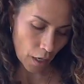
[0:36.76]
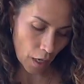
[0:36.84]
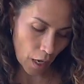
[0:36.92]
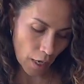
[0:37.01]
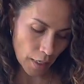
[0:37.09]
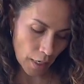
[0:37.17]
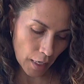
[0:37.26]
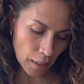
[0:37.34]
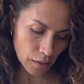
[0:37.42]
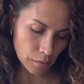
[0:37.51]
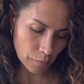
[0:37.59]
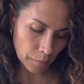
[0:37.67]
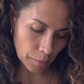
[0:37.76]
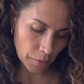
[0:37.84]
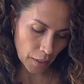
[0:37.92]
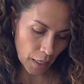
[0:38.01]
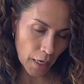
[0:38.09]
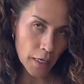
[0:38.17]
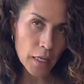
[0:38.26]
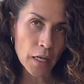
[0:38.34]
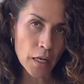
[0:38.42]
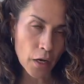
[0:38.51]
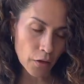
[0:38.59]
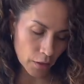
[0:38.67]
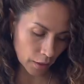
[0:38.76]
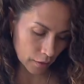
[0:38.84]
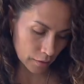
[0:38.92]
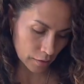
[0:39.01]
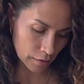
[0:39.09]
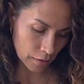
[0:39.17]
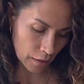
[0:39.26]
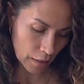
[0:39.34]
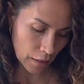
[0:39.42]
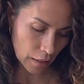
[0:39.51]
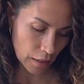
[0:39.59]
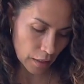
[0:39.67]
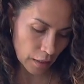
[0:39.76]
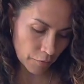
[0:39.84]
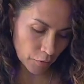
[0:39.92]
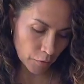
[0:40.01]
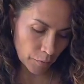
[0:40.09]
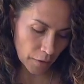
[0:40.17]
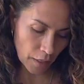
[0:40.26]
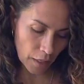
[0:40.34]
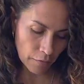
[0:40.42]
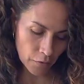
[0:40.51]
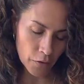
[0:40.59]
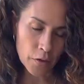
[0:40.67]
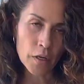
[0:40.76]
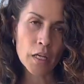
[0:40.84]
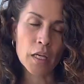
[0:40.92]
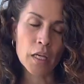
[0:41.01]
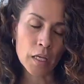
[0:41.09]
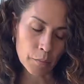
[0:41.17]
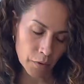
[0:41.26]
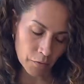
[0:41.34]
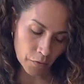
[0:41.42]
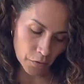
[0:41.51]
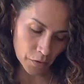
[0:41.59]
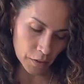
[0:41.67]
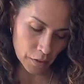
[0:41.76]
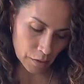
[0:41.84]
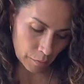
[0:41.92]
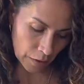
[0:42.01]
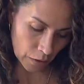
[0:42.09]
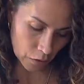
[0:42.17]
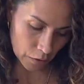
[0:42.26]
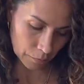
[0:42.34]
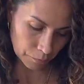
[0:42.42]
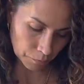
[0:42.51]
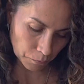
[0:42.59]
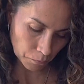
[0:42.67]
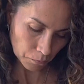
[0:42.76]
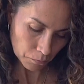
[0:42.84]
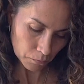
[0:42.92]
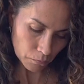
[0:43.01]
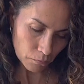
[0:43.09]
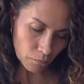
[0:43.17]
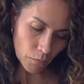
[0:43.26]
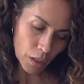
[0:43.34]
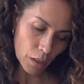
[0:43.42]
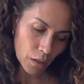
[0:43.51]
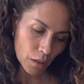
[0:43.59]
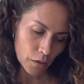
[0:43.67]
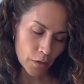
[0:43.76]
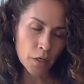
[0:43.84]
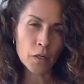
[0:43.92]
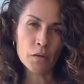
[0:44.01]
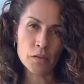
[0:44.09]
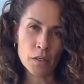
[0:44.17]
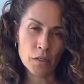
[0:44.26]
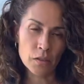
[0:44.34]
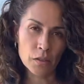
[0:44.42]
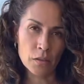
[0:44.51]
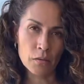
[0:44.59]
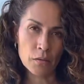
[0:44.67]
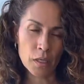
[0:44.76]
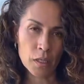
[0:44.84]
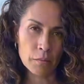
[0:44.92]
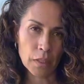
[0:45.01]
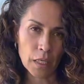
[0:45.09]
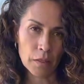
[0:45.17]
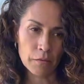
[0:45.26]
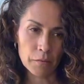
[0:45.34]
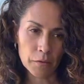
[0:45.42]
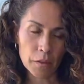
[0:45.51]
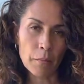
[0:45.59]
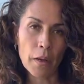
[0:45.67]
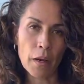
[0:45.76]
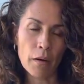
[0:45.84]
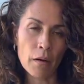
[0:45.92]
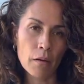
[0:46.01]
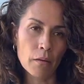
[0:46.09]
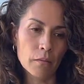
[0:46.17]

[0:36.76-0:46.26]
I hate pride and arrogance, evil behavior, and perverse speech. Then it goes on to kind of compare